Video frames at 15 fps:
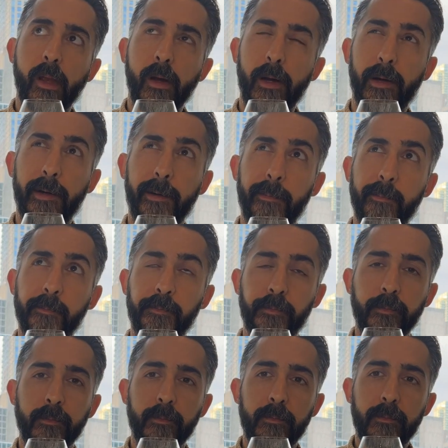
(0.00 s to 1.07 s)
um,
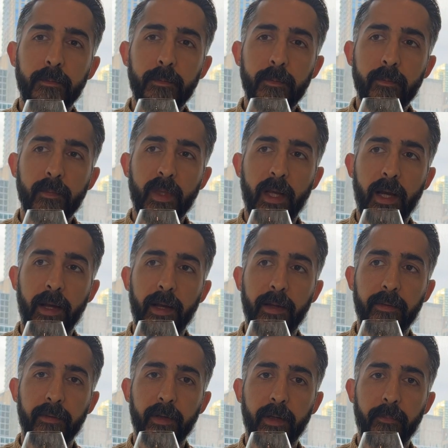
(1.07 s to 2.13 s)

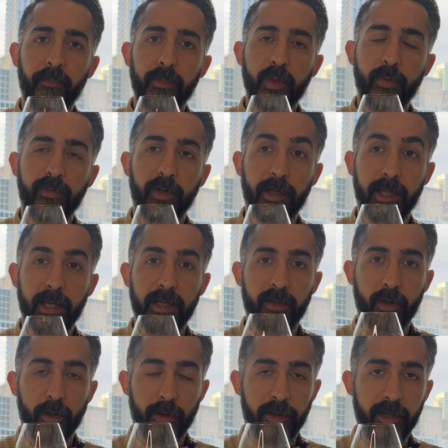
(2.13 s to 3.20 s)
and you start getting
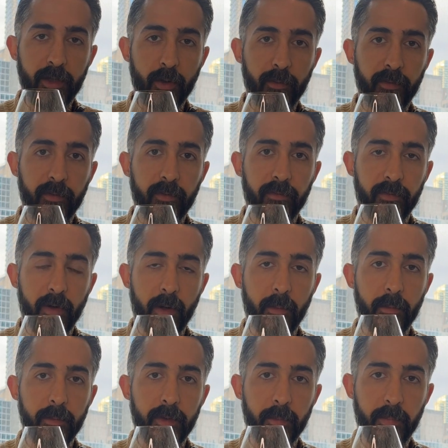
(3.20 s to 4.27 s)
the earthy notes
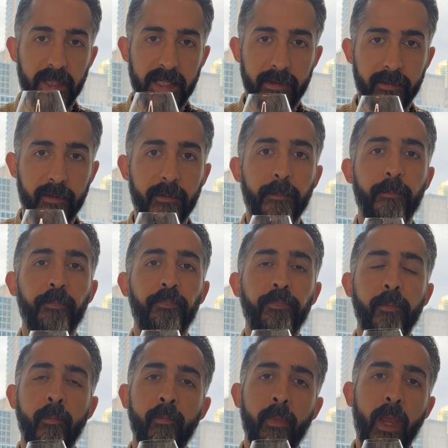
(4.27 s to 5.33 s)
from the peat,
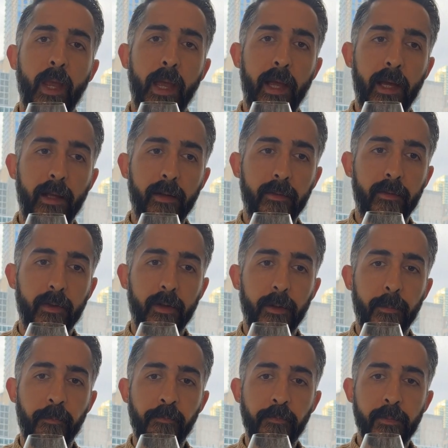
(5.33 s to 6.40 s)
and
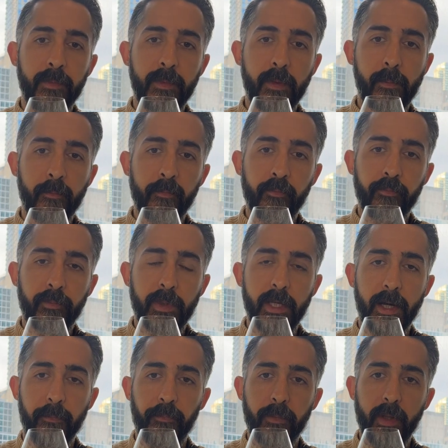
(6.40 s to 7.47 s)

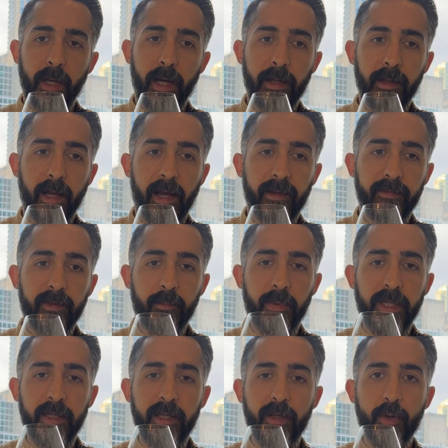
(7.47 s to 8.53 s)
yeah, and as the
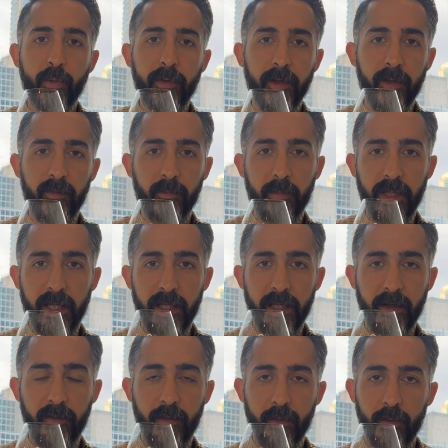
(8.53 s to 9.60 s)
peaty note is
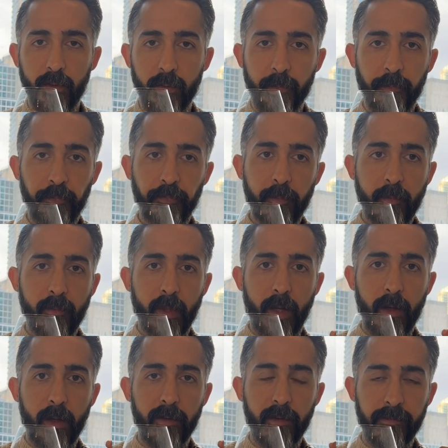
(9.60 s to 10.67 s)
beginning to
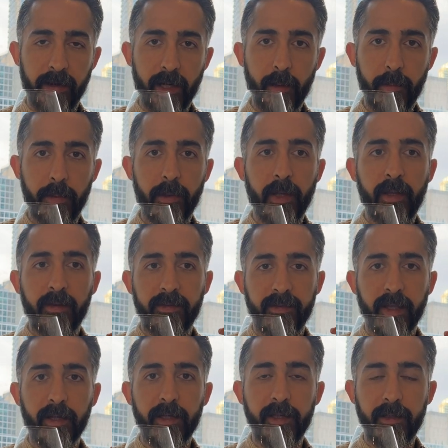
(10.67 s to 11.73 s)
develop,
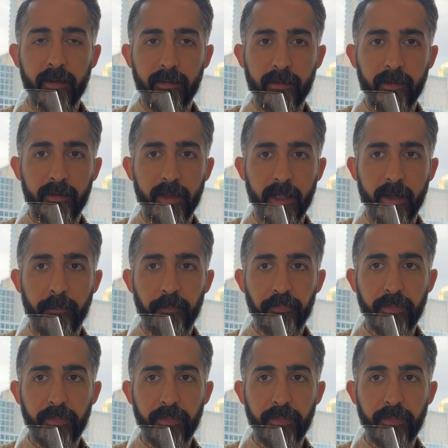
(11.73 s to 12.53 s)
suddenly there's this like